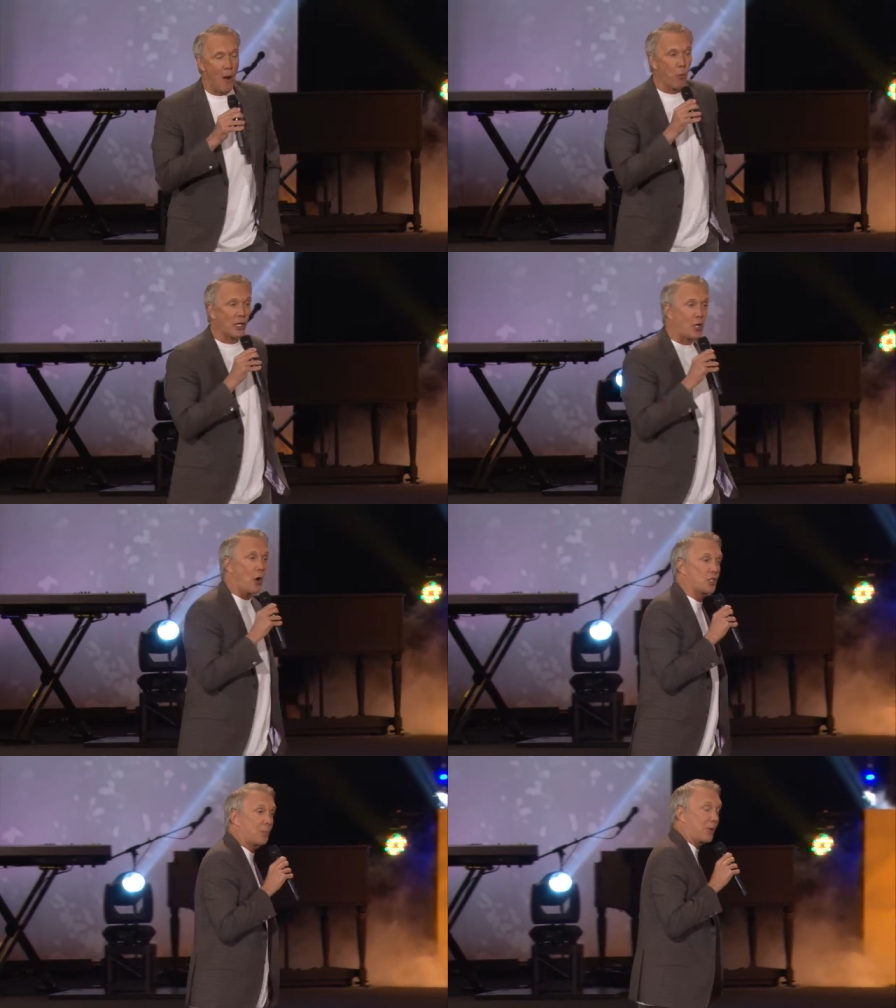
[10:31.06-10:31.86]
and we're
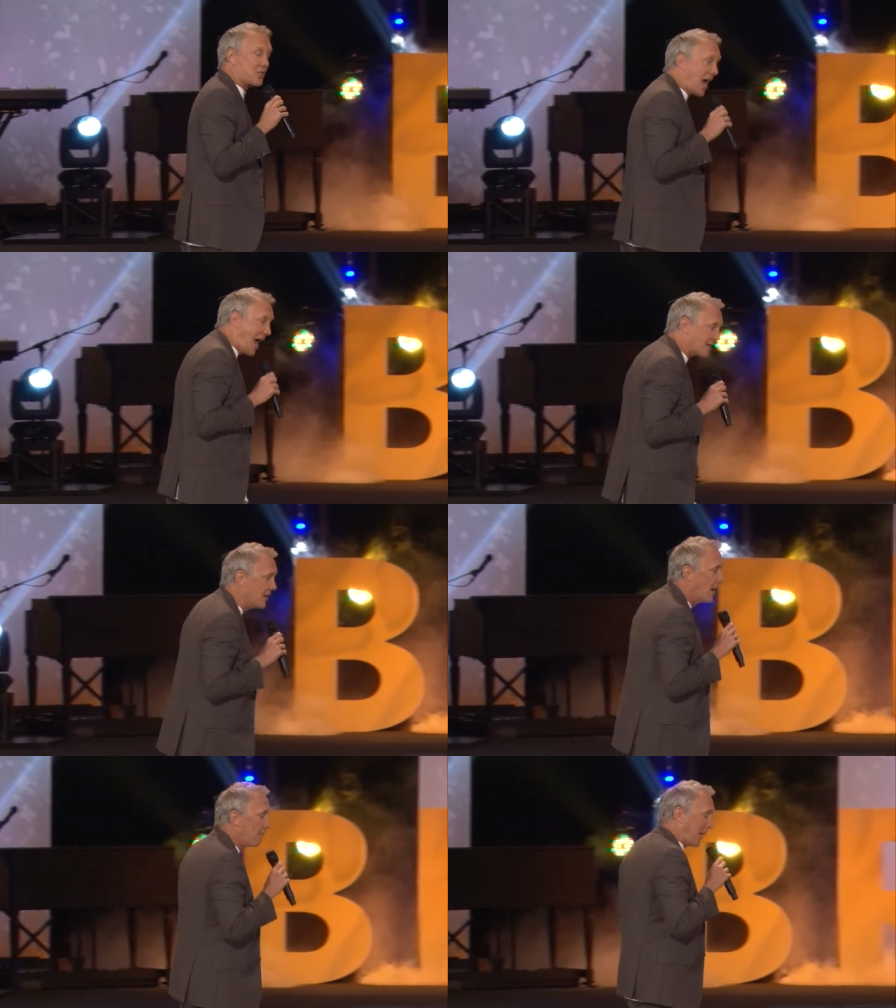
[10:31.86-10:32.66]
going to protect
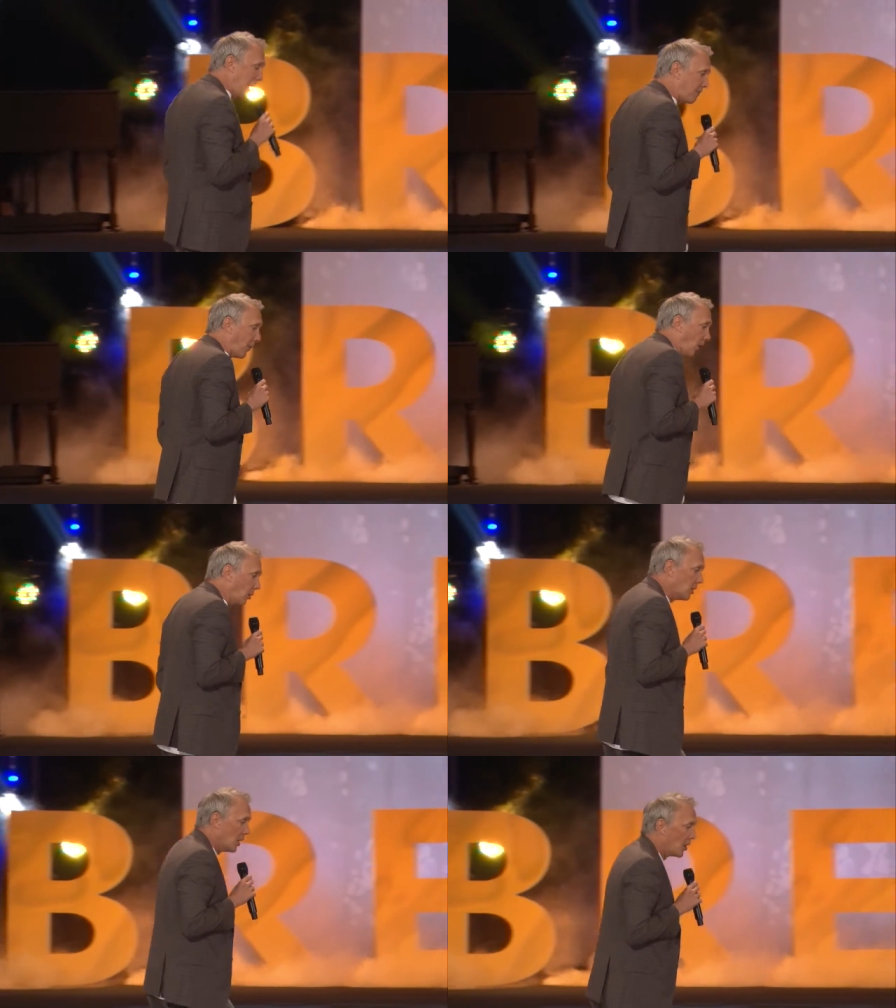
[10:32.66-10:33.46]
people
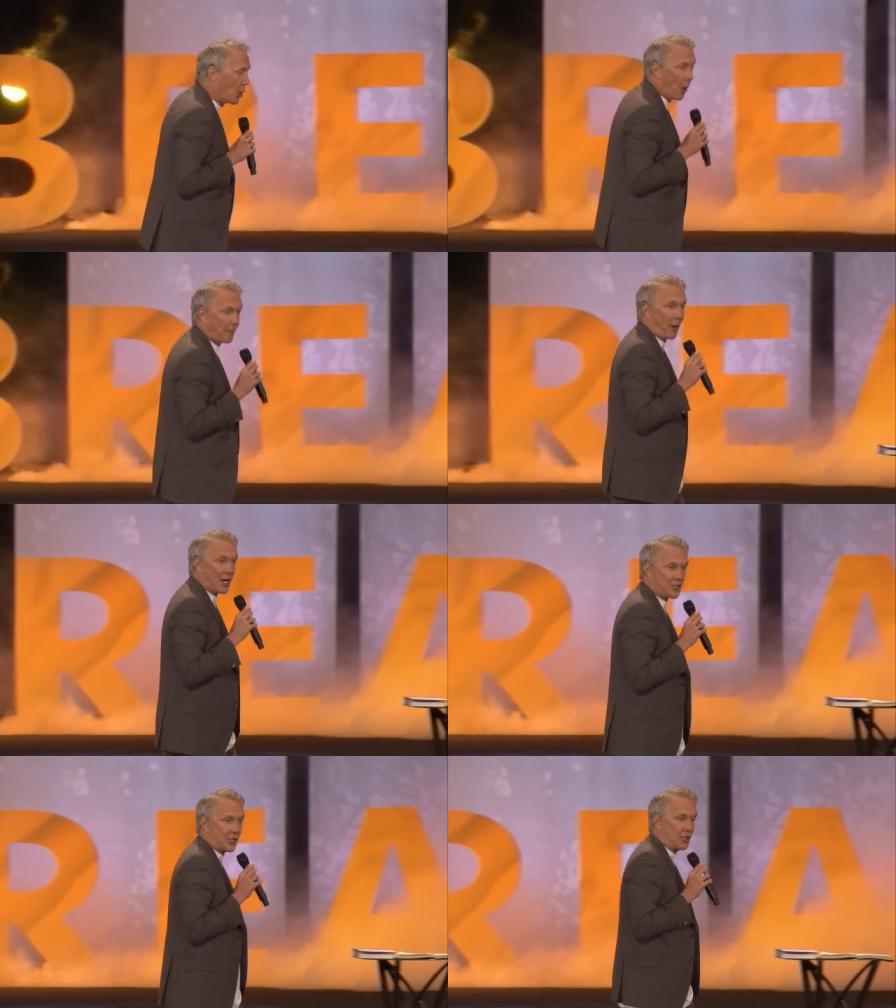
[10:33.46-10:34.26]
who were
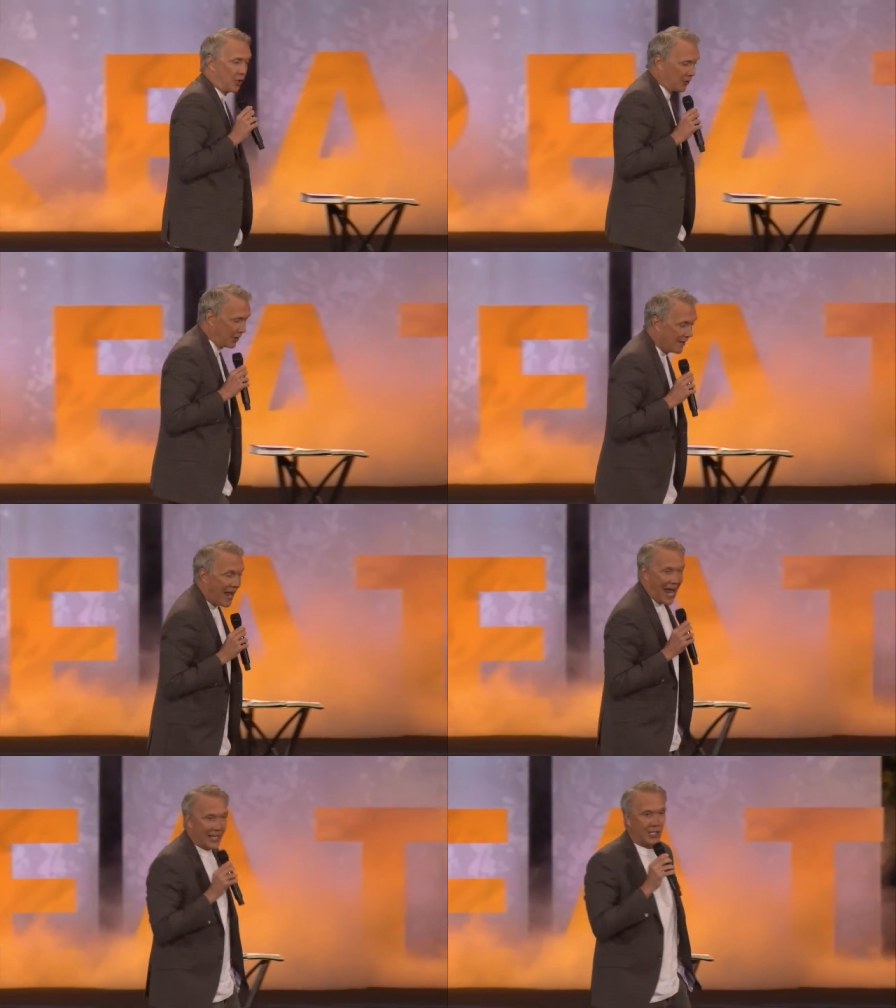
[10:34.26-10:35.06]
persecuted
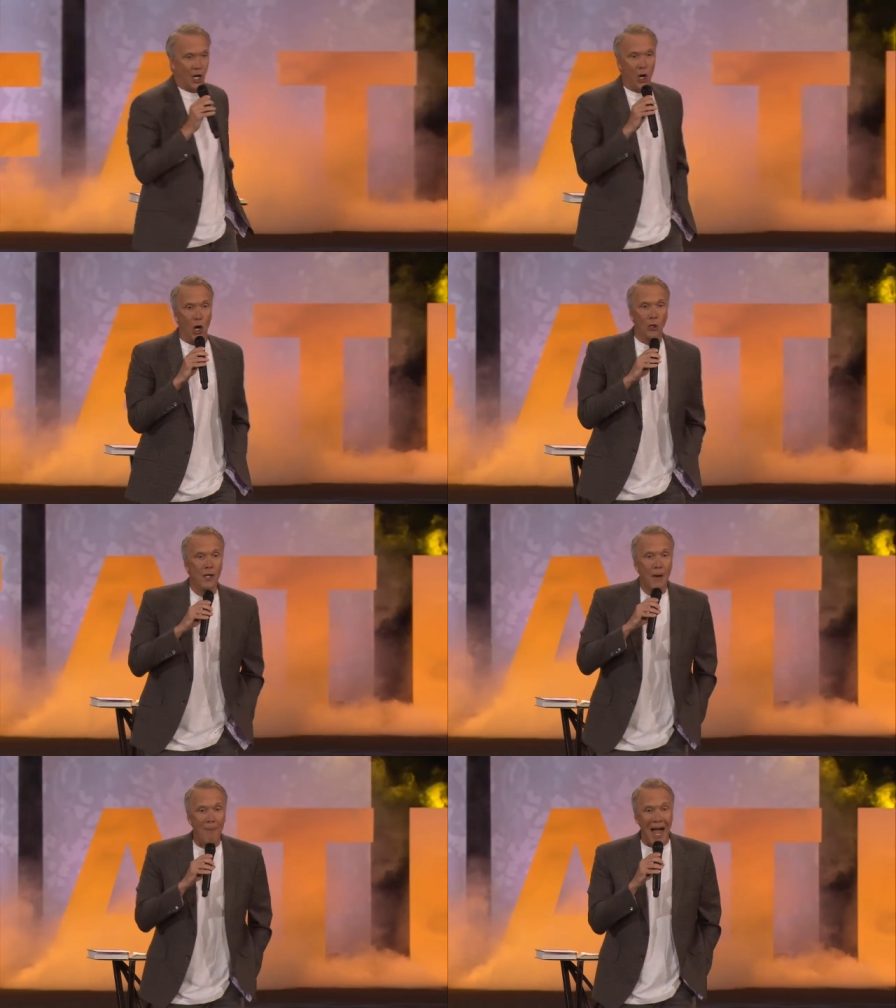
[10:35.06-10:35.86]
and killed
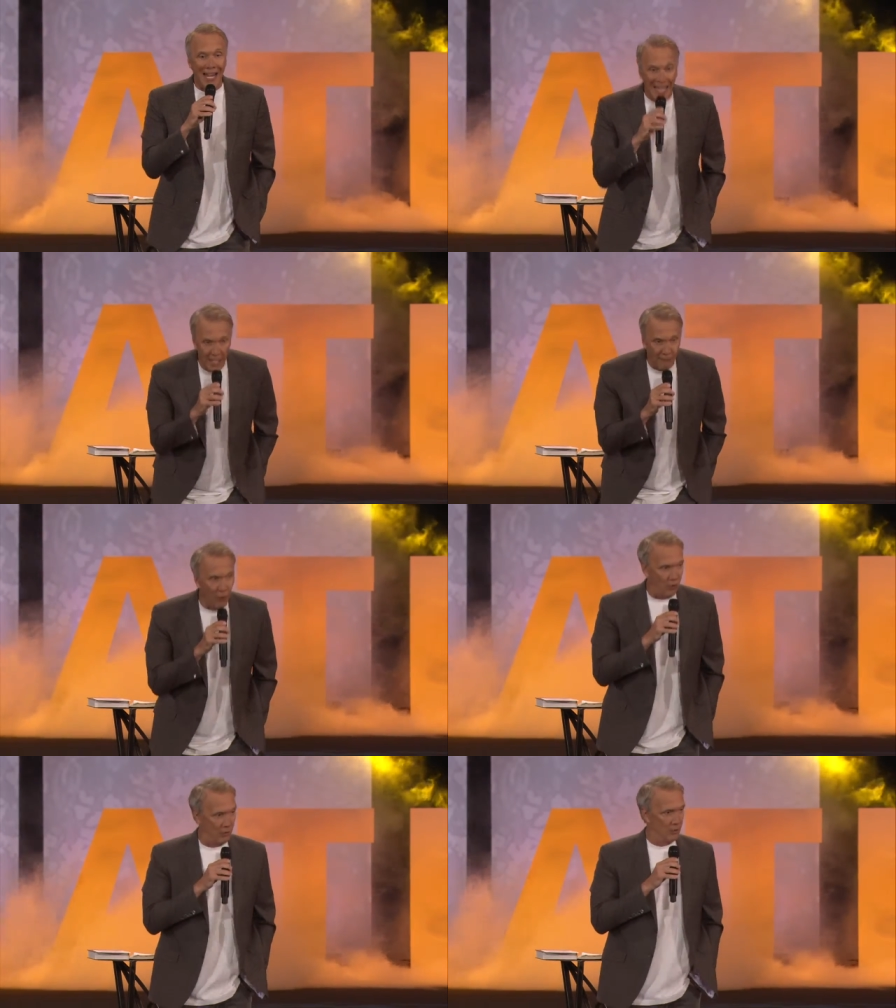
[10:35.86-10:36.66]
by evil.